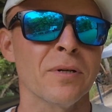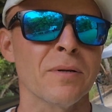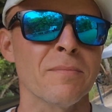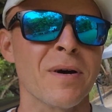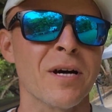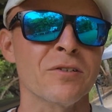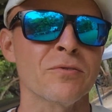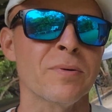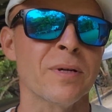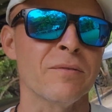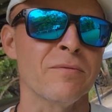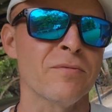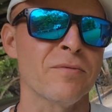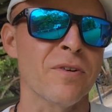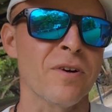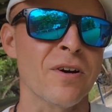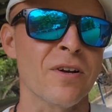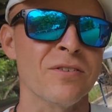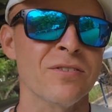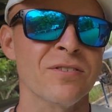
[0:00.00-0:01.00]
Pretty much went
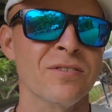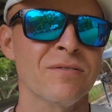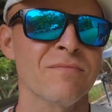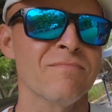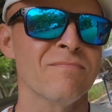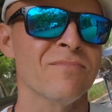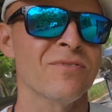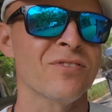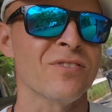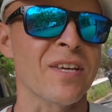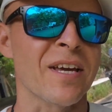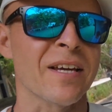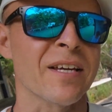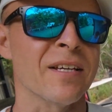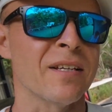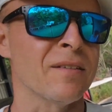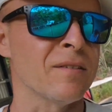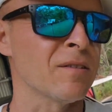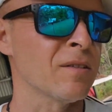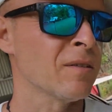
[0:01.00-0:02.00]
first,
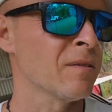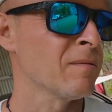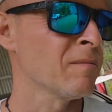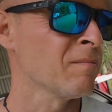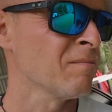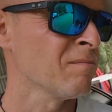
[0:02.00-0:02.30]
second,